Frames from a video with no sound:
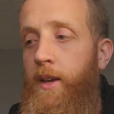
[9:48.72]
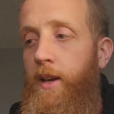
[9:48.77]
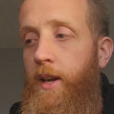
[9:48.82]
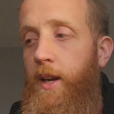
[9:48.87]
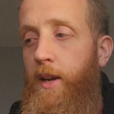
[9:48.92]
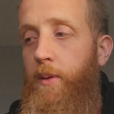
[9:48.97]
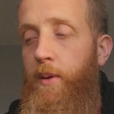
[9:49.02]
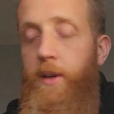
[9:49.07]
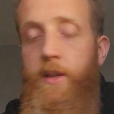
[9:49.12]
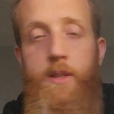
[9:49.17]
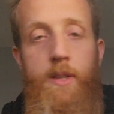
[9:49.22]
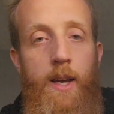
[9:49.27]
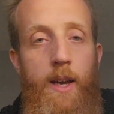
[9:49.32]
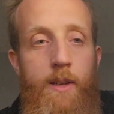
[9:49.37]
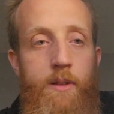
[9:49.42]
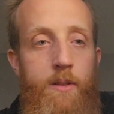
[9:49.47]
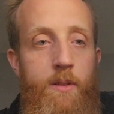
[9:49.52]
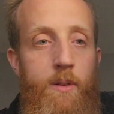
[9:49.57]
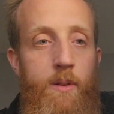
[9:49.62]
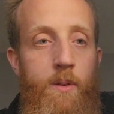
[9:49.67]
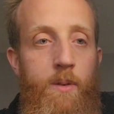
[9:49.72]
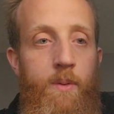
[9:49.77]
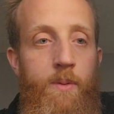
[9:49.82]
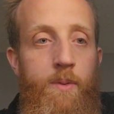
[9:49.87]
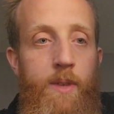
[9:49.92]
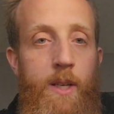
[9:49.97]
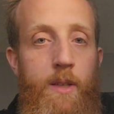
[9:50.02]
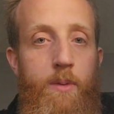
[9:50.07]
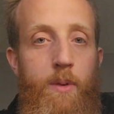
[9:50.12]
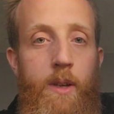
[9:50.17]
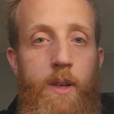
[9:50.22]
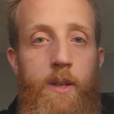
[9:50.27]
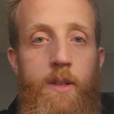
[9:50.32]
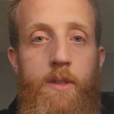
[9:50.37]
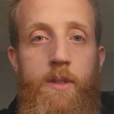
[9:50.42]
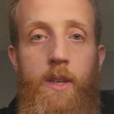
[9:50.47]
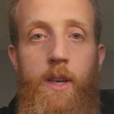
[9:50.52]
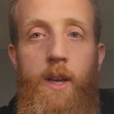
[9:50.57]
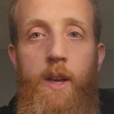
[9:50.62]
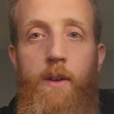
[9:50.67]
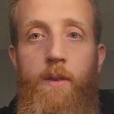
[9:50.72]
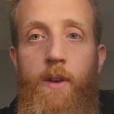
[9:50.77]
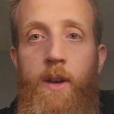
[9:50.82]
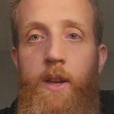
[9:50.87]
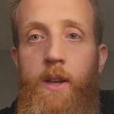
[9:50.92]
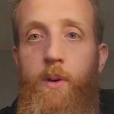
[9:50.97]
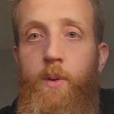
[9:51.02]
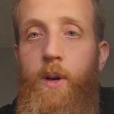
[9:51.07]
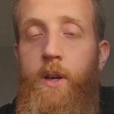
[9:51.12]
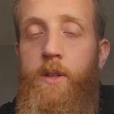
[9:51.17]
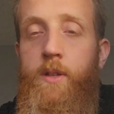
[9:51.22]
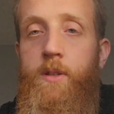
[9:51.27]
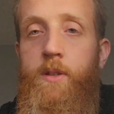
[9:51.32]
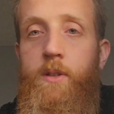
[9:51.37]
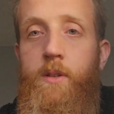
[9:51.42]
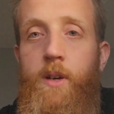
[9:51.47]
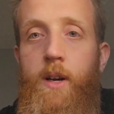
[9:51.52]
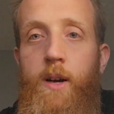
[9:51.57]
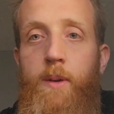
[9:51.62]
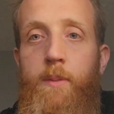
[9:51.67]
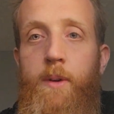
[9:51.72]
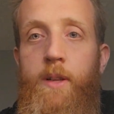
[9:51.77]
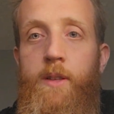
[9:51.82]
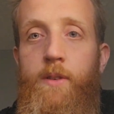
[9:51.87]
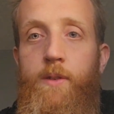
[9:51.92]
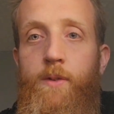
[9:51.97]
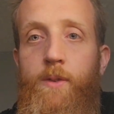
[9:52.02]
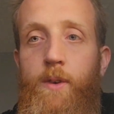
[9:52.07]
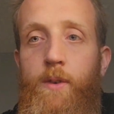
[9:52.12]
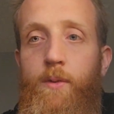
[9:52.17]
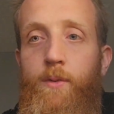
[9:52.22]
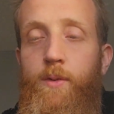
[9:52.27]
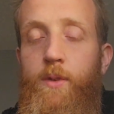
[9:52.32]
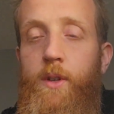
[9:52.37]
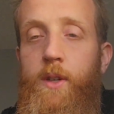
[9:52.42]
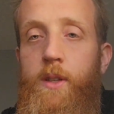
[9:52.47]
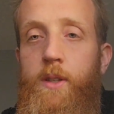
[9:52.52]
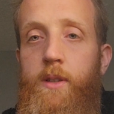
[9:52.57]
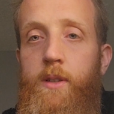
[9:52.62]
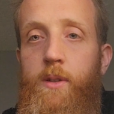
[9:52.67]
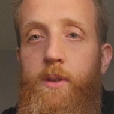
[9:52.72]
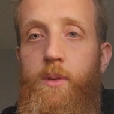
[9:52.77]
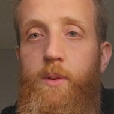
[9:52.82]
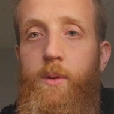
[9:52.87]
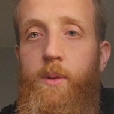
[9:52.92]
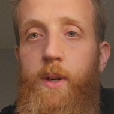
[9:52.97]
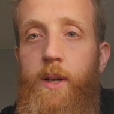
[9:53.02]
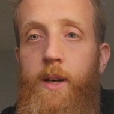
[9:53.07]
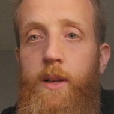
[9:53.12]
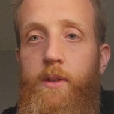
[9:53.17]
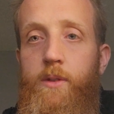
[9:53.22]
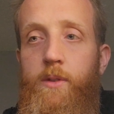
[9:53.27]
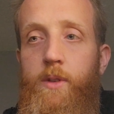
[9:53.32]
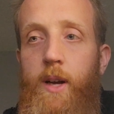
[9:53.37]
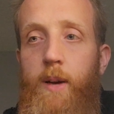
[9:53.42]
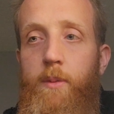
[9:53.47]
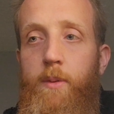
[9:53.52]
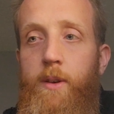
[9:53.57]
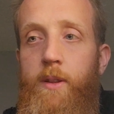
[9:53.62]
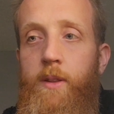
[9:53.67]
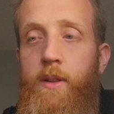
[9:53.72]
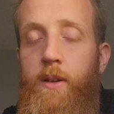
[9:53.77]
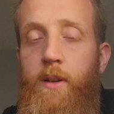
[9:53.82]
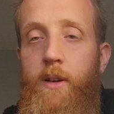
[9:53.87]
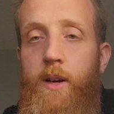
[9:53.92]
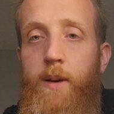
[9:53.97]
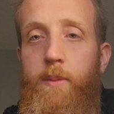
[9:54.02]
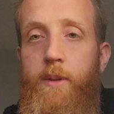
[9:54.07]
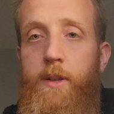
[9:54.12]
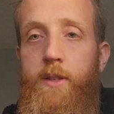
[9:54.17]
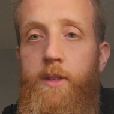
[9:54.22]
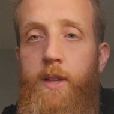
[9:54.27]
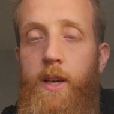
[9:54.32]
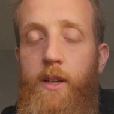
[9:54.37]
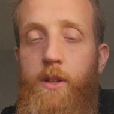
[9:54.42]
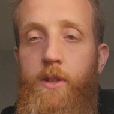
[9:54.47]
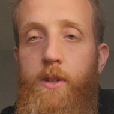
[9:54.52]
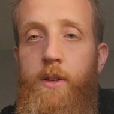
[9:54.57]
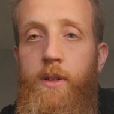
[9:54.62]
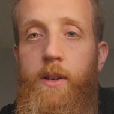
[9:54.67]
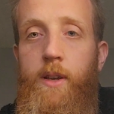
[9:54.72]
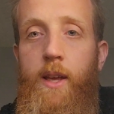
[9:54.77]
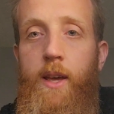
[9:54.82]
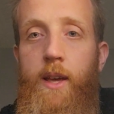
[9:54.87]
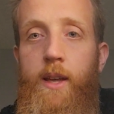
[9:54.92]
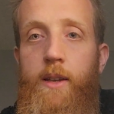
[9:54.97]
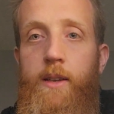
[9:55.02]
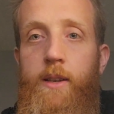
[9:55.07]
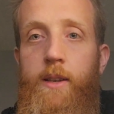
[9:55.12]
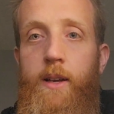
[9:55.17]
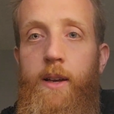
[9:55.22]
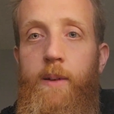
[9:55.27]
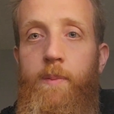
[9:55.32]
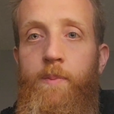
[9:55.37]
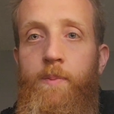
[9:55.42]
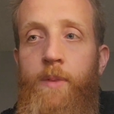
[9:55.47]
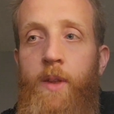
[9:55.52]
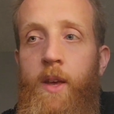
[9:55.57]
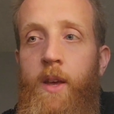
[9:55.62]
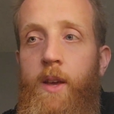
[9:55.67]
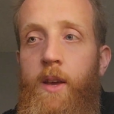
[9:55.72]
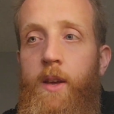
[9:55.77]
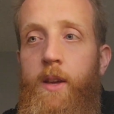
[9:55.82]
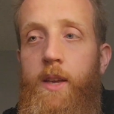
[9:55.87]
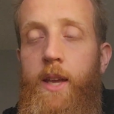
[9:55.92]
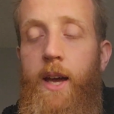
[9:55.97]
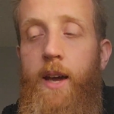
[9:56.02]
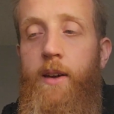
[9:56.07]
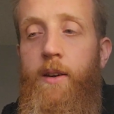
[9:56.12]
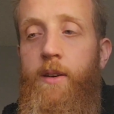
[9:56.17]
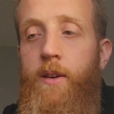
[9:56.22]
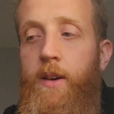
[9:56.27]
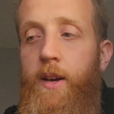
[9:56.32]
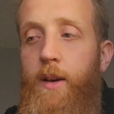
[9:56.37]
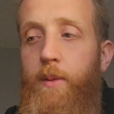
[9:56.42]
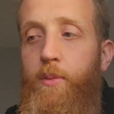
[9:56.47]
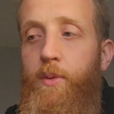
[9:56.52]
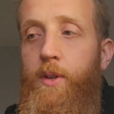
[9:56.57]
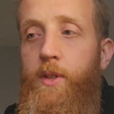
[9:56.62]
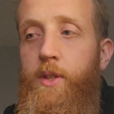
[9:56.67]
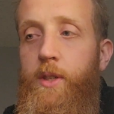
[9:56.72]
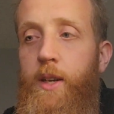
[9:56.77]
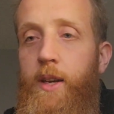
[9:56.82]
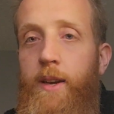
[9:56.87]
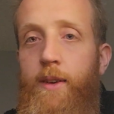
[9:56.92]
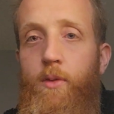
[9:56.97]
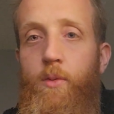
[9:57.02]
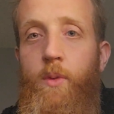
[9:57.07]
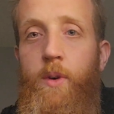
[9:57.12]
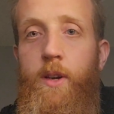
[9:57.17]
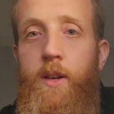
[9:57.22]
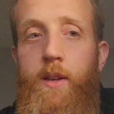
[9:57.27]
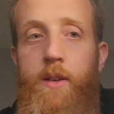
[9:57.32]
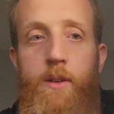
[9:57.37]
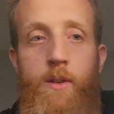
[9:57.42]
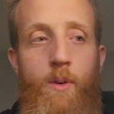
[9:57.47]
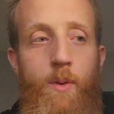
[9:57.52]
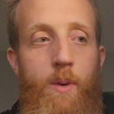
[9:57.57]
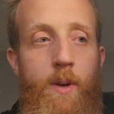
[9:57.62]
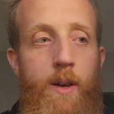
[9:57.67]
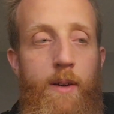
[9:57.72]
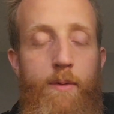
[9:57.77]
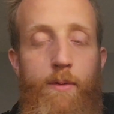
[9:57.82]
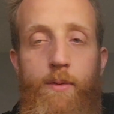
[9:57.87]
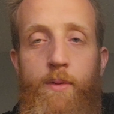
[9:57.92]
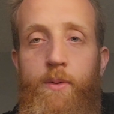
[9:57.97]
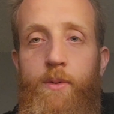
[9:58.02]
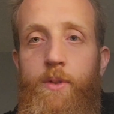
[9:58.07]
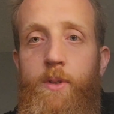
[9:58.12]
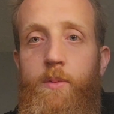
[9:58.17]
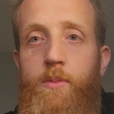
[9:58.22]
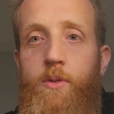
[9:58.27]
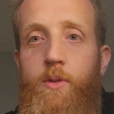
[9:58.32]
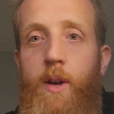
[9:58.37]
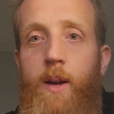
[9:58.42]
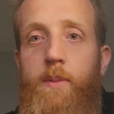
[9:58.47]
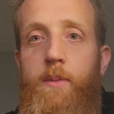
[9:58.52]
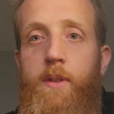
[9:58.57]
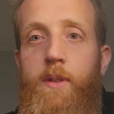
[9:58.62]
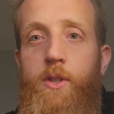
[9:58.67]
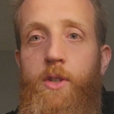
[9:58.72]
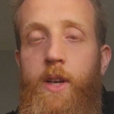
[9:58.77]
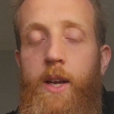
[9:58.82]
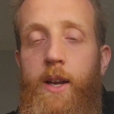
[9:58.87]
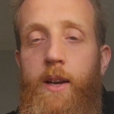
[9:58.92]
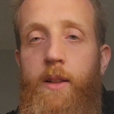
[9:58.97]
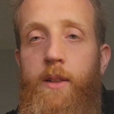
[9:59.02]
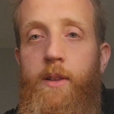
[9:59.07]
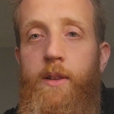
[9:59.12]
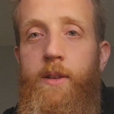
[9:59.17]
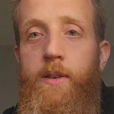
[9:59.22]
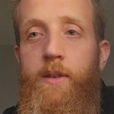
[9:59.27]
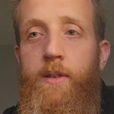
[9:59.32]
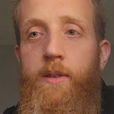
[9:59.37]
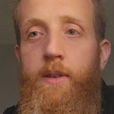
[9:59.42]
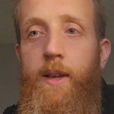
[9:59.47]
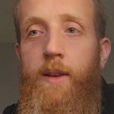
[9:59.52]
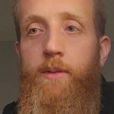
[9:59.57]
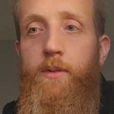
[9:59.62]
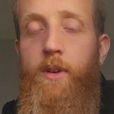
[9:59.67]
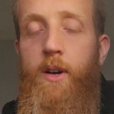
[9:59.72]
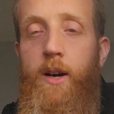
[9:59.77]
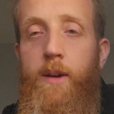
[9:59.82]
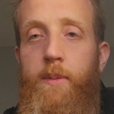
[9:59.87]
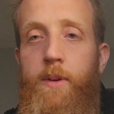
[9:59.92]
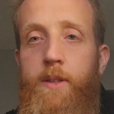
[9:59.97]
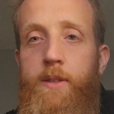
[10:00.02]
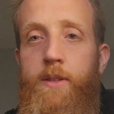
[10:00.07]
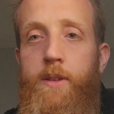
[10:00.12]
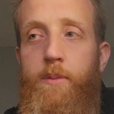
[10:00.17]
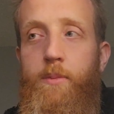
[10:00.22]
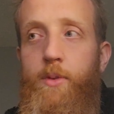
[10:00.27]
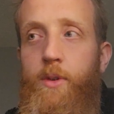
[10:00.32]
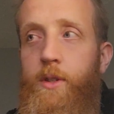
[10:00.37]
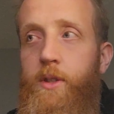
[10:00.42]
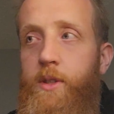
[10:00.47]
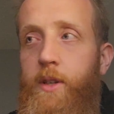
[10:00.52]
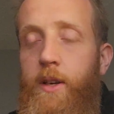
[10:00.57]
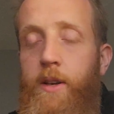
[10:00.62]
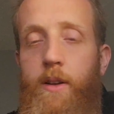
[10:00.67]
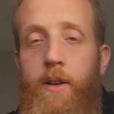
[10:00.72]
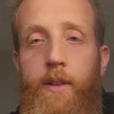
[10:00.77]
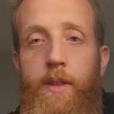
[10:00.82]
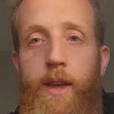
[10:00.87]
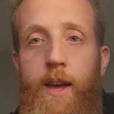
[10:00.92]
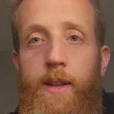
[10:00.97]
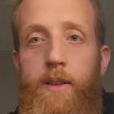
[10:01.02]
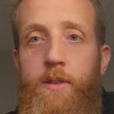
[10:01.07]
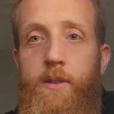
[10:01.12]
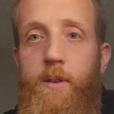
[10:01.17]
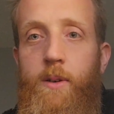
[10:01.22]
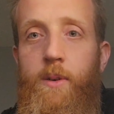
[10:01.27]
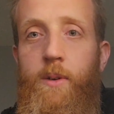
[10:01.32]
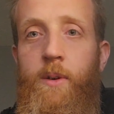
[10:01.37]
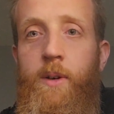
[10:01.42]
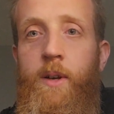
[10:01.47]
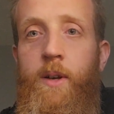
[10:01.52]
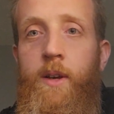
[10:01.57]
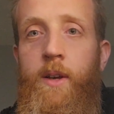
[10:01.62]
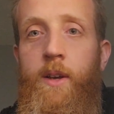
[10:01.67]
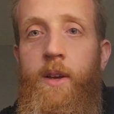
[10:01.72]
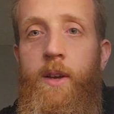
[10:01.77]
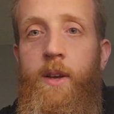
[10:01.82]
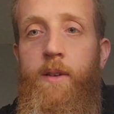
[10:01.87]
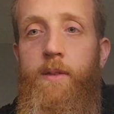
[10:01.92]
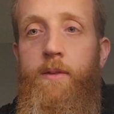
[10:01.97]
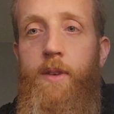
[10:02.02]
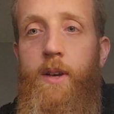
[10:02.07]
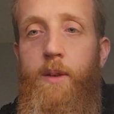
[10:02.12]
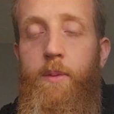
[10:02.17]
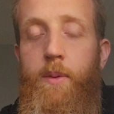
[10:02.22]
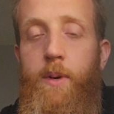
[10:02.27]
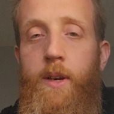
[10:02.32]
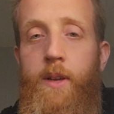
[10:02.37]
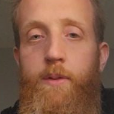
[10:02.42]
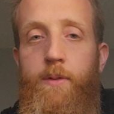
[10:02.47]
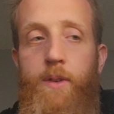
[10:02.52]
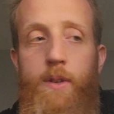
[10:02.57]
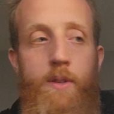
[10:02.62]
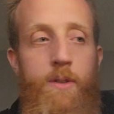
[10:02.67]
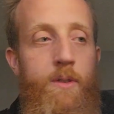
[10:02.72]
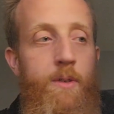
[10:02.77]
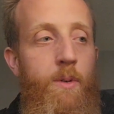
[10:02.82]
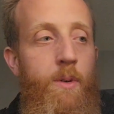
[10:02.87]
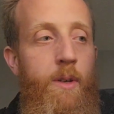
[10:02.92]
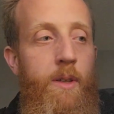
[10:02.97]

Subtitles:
anyways, yeah, so that's what I can say. If any questions, comments, feel free to drop it in the comment section. And yeah, I appreciate every one of you who have subscribed to the channel and left comments. I appreciate all that. So if anybody feels so